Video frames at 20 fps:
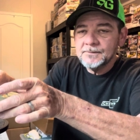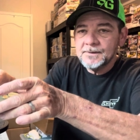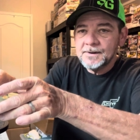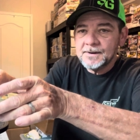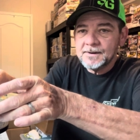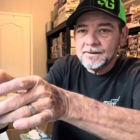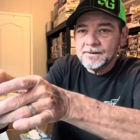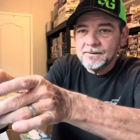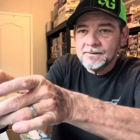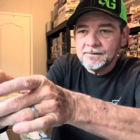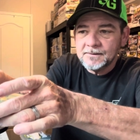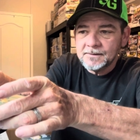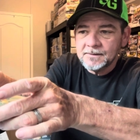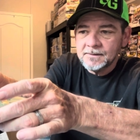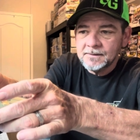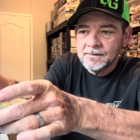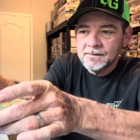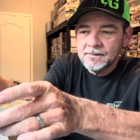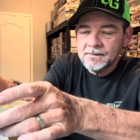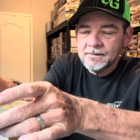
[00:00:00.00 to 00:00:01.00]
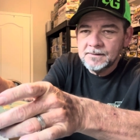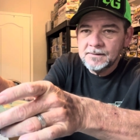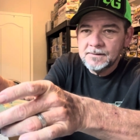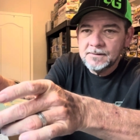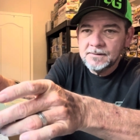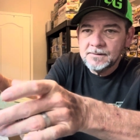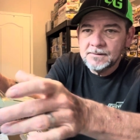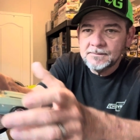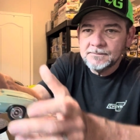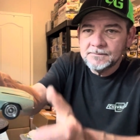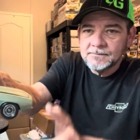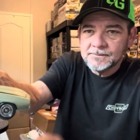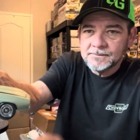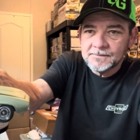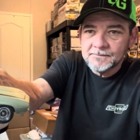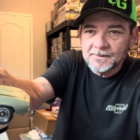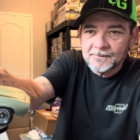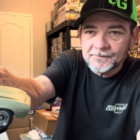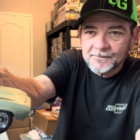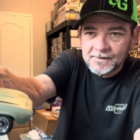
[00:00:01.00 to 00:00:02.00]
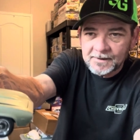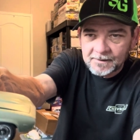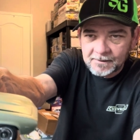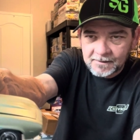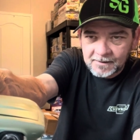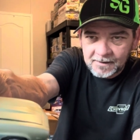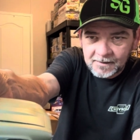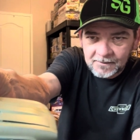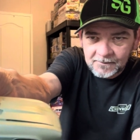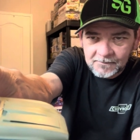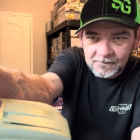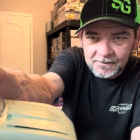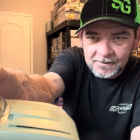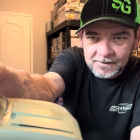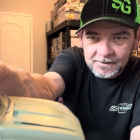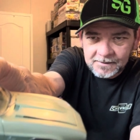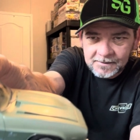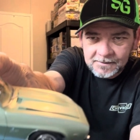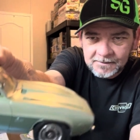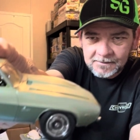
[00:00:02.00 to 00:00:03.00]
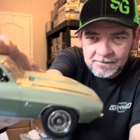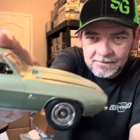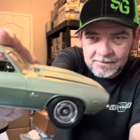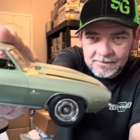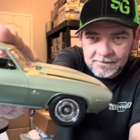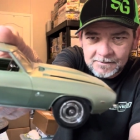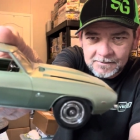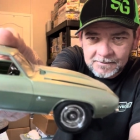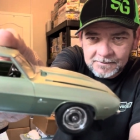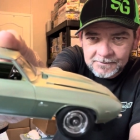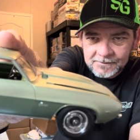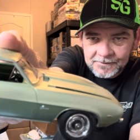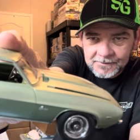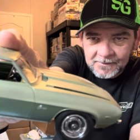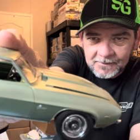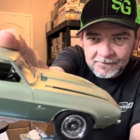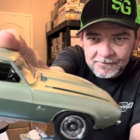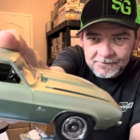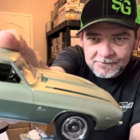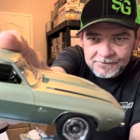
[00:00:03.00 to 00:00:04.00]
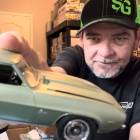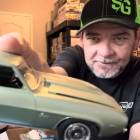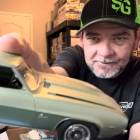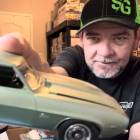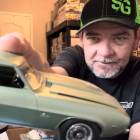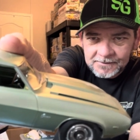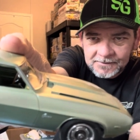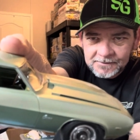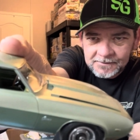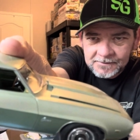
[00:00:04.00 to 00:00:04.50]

that car. I'll bring her out of the way. Y'all can see.